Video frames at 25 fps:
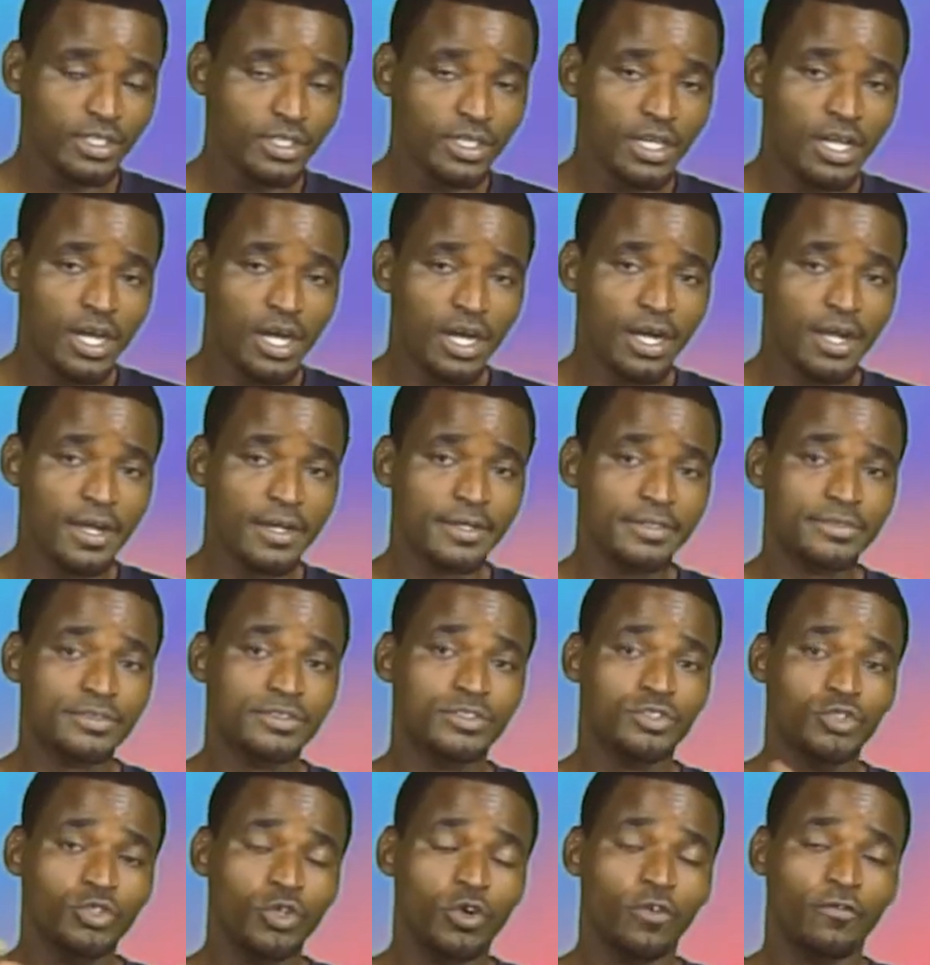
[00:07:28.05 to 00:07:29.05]
to
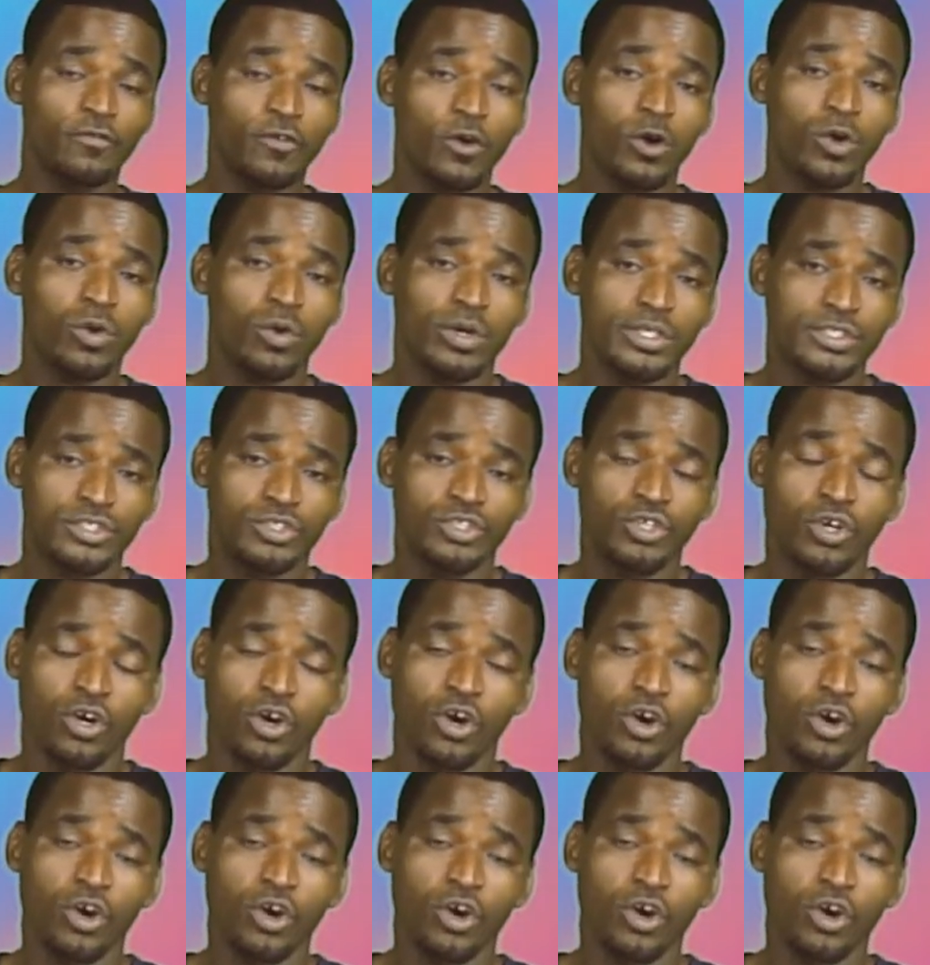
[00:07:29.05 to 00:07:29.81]
your followers, to your